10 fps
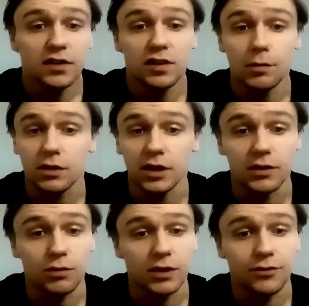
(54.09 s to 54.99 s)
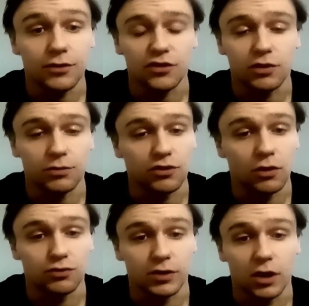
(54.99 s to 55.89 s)
Typically, with some
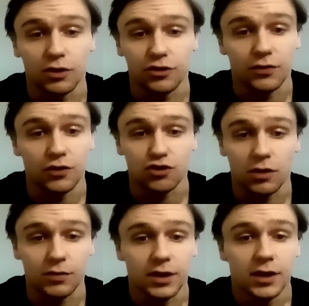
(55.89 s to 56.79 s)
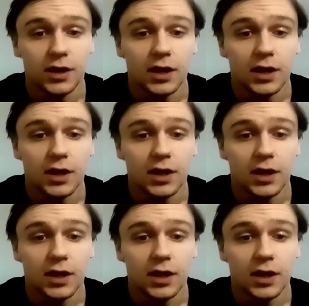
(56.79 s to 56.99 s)
songs, regardless of the genre,